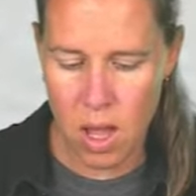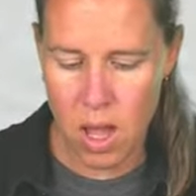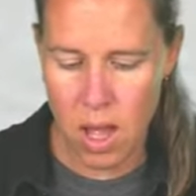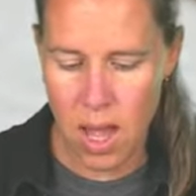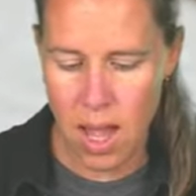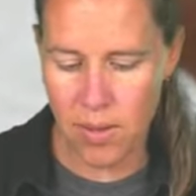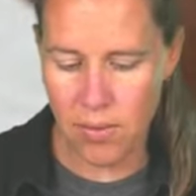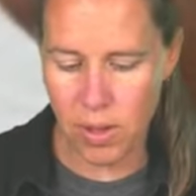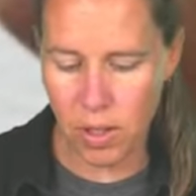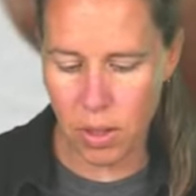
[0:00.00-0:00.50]

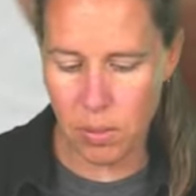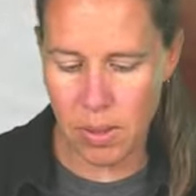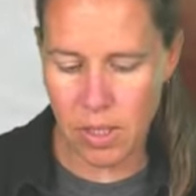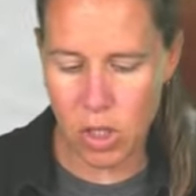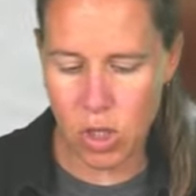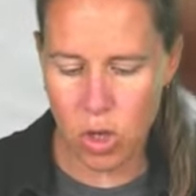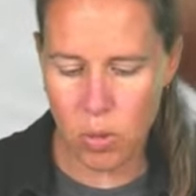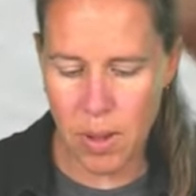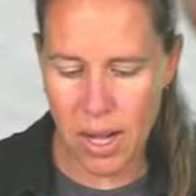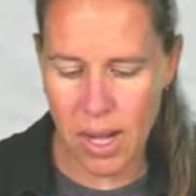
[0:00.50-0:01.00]
I have a little bit
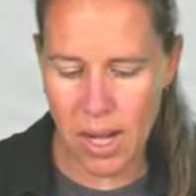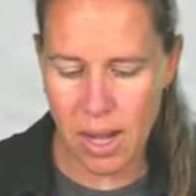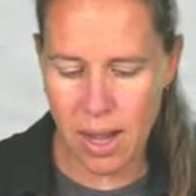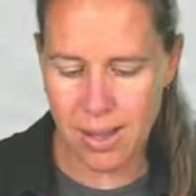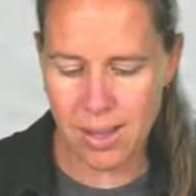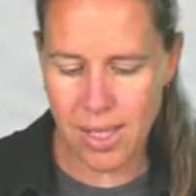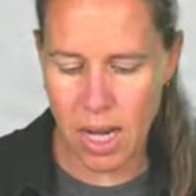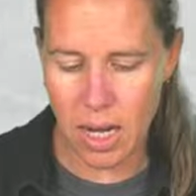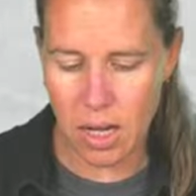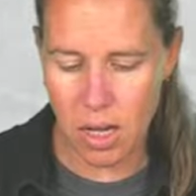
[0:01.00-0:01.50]
too many.
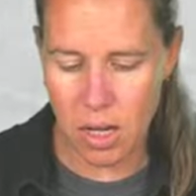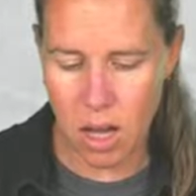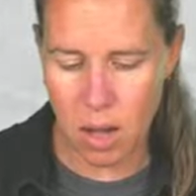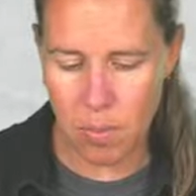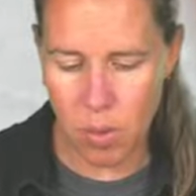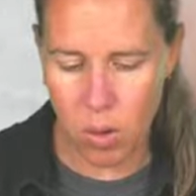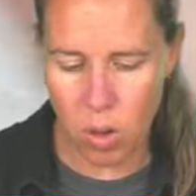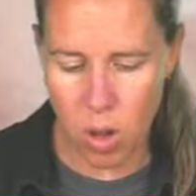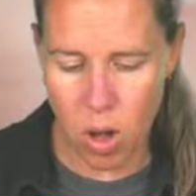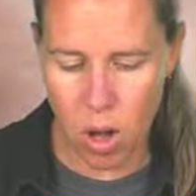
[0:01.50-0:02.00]
I'll take a
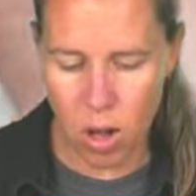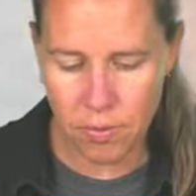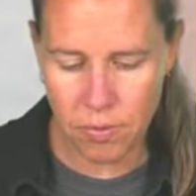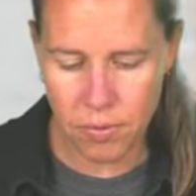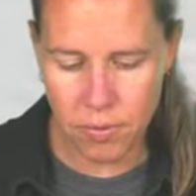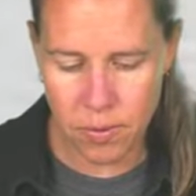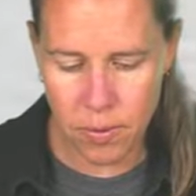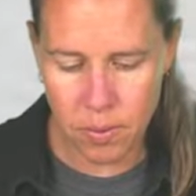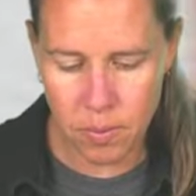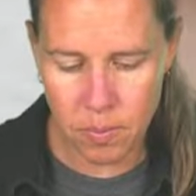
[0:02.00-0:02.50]
couple
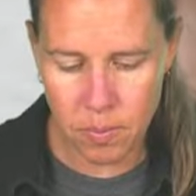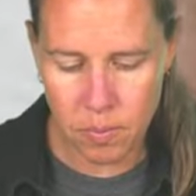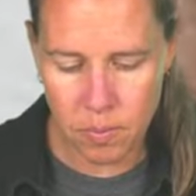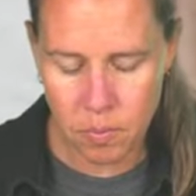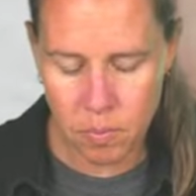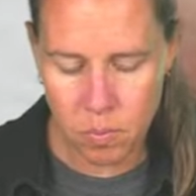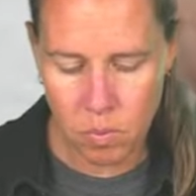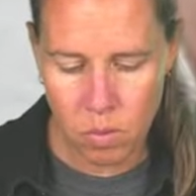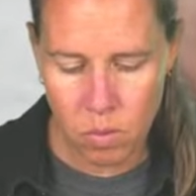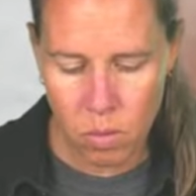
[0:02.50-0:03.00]
off
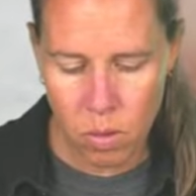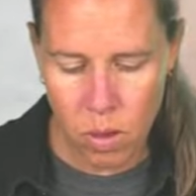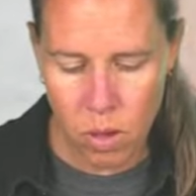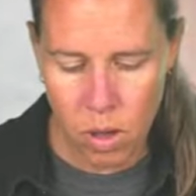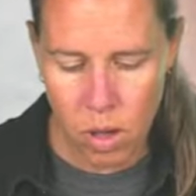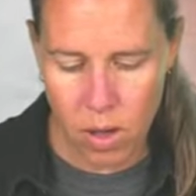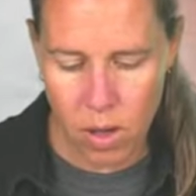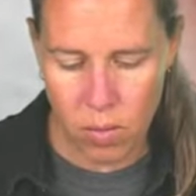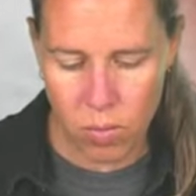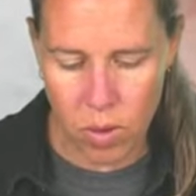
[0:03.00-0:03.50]

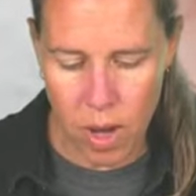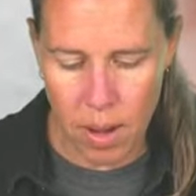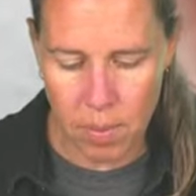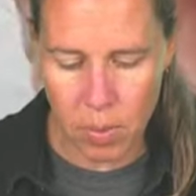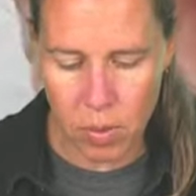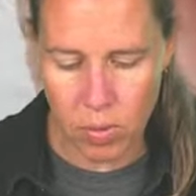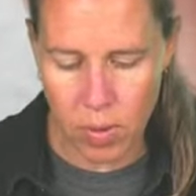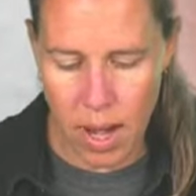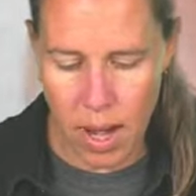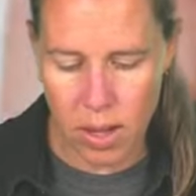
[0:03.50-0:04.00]
and wrap
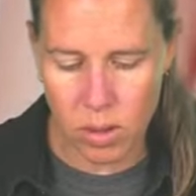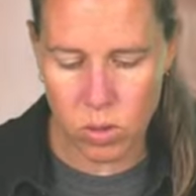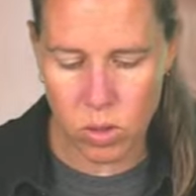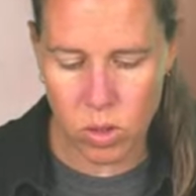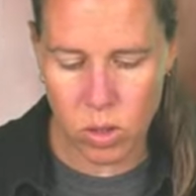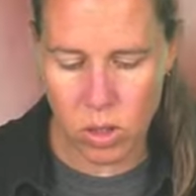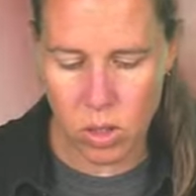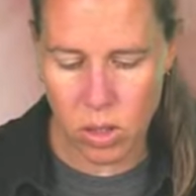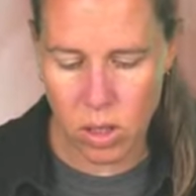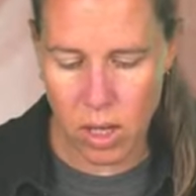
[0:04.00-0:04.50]

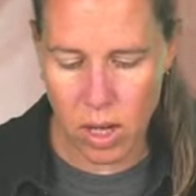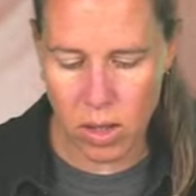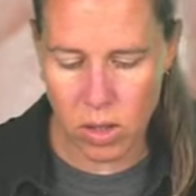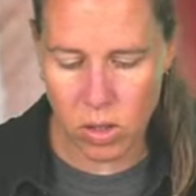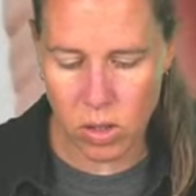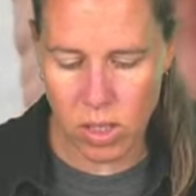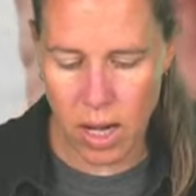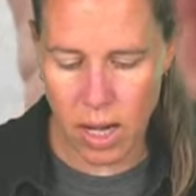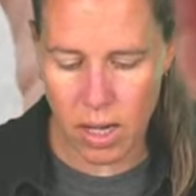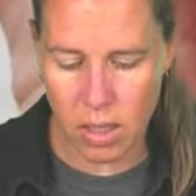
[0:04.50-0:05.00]
around the other
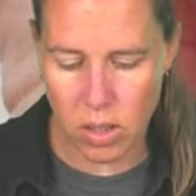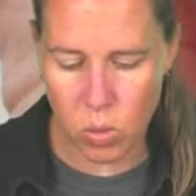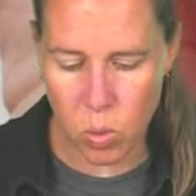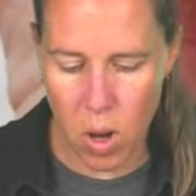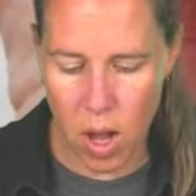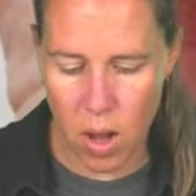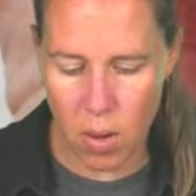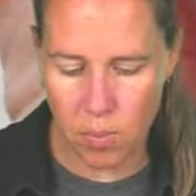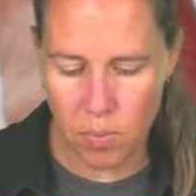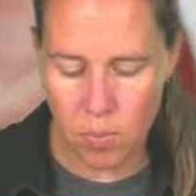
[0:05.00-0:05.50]
side as
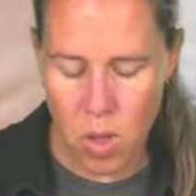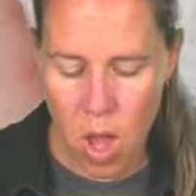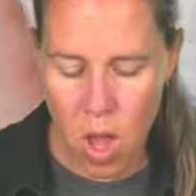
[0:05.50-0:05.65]
well.